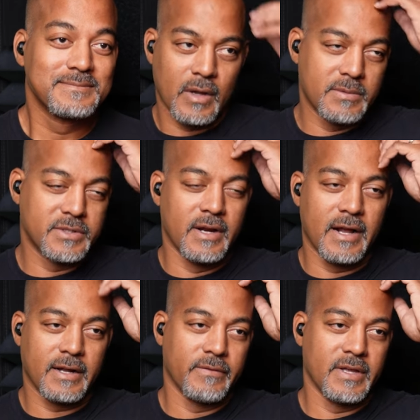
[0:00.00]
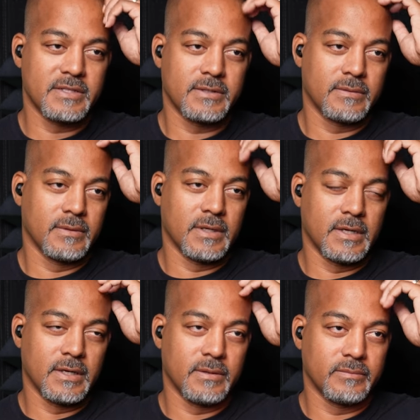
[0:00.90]
I'm still not convinced
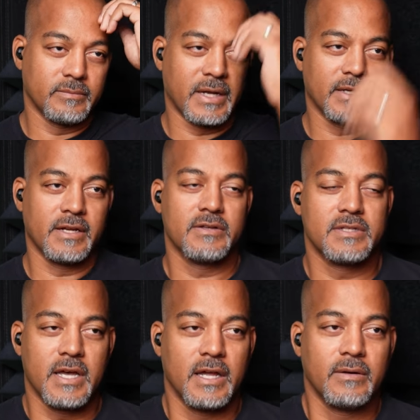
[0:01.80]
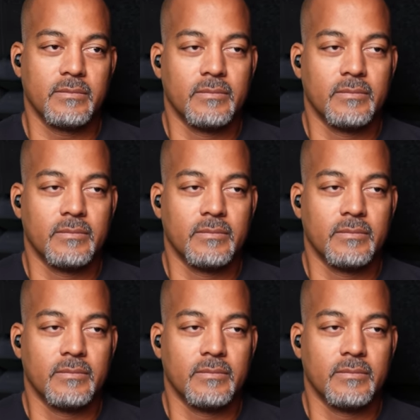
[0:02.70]
Magneto's dead.